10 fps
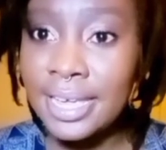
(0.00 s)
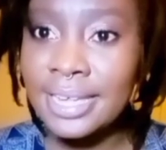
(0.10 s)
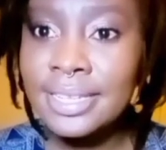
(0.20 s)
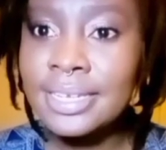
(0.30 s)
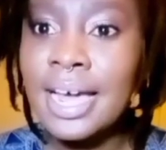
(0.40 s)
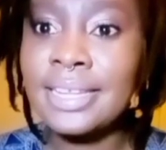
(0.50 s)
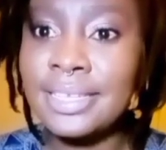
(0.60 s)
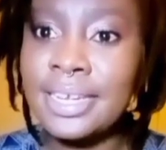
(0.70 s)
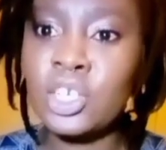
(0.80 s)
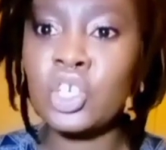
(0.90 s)
gets the
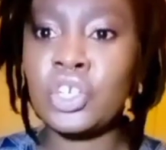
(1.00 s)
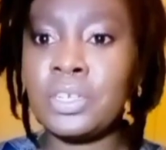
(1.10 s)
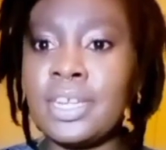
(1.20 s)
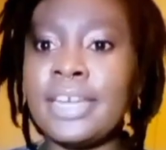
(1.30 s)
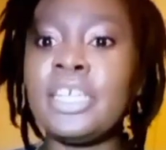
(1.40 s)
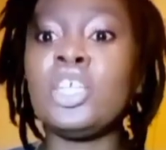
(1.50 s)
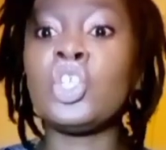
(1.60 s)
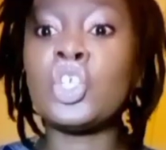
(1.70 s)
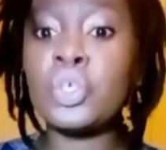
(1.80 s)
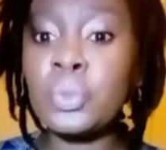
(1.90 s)
attention that he
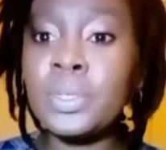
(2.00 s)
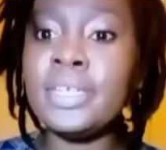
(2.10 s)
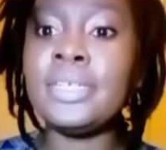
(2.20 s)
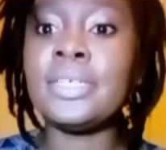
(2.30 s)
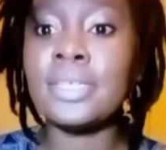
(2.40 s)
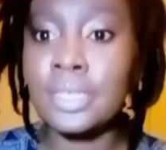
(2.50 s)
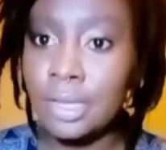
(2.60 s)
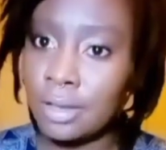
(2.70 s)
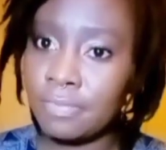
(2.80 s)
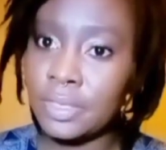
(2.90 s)
truly
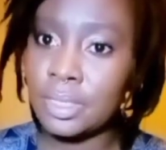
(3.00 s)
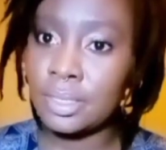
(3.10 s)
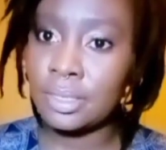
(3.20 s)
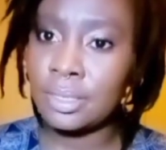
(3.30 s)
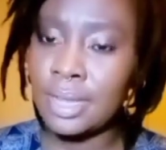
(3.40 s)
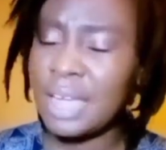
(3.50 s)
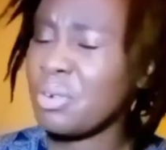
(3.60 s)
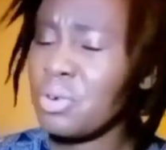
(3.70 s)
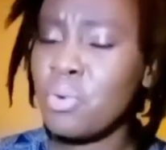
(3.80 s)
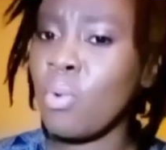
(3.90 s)
deserves. I
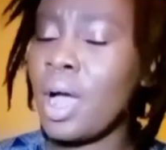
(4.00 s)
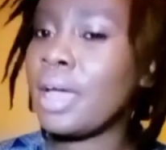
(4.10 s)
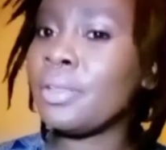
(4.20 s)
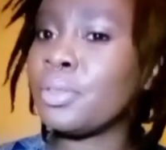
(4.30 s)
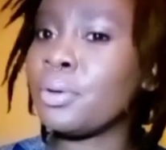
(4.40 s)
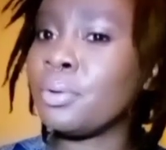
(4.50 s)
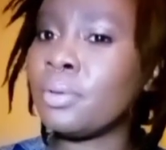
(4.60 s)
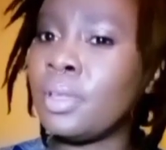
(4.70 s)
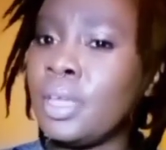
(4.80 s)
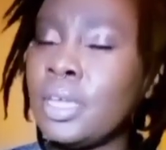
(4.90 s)
don't know why though.
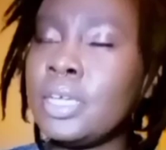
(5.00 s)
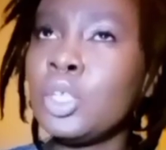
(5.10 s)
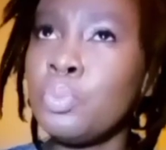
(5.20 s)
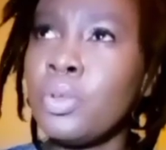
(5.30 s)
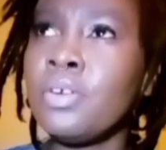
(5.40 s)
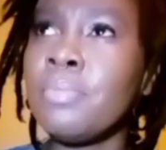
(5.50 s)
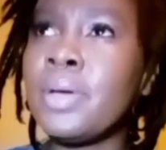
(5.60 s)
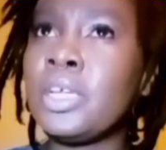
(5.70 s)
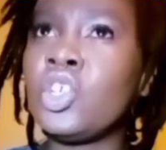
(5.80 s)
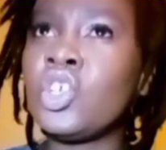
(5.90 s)
He's pretty
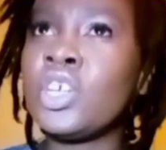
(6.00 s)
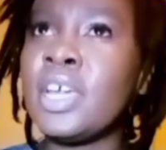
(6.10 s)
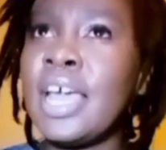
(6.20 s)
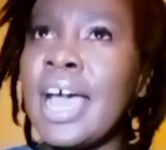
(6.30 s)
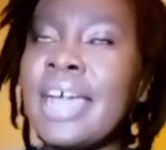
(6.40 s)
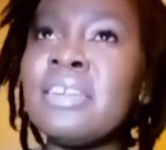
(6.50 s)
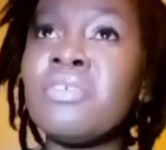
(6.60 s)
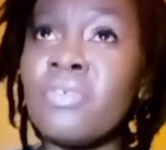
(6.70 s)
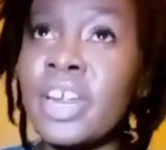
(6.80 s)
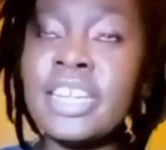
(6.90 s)
much
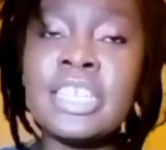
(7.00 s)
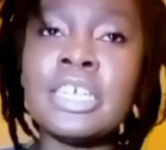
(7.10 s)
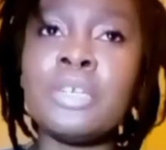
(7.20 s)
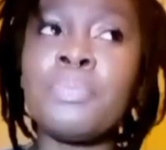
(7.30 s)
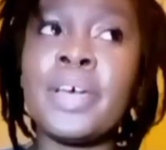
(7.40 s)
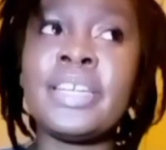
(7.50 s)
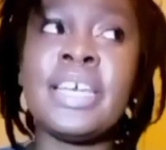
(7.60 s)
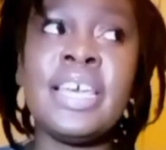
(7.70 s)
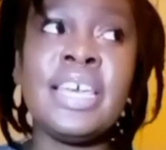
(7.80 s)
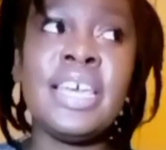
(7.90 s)
underrated, but
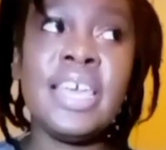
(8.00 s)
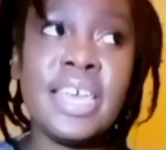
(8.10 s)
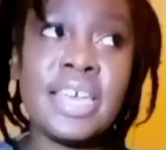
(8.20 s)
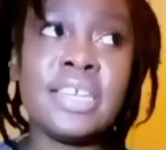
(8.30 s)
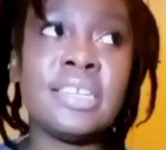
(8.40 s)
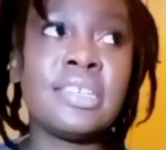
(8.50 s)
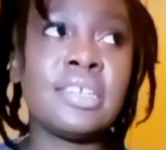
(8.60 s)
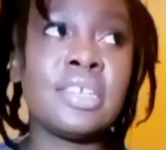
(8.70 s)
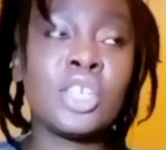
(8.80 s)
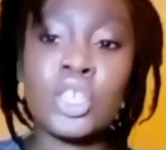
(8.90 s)
he
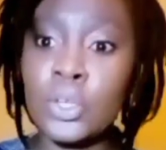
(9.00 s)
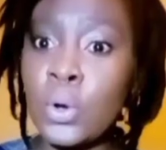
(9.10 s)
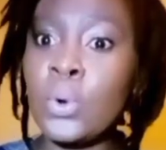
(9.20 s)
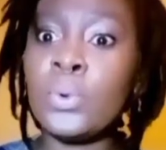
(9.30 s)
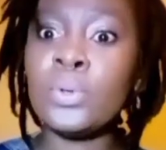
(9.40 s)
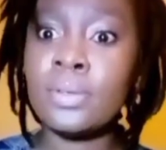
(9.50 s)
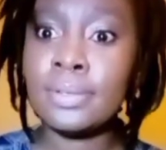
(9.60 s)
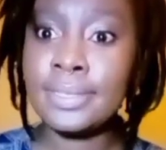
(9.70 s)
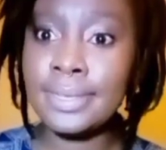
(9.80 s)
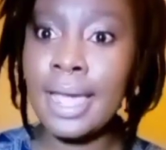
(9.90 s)
is so
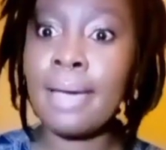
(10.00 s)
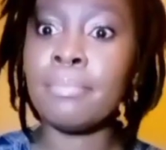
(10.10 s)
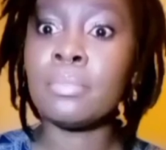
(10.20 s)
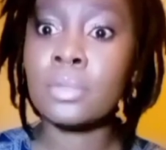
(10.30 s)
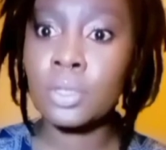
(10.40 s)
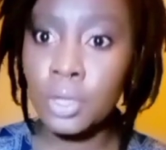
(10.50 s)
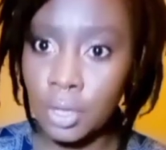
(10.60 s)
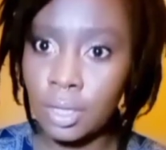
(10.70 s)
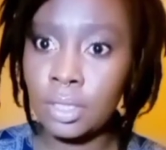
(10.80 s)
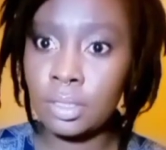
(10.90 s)
damn
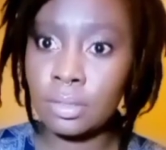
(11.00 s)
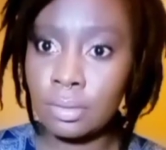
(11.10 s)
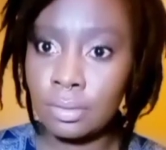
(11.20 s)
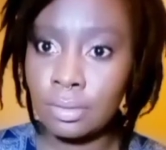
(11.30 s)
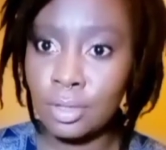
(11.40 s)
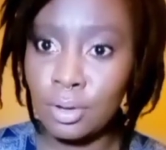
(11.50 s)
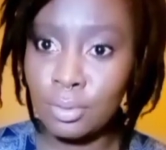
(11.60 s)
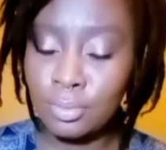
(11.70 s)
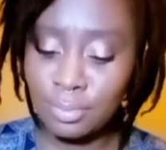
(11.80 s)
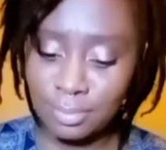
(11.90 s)
good, you know?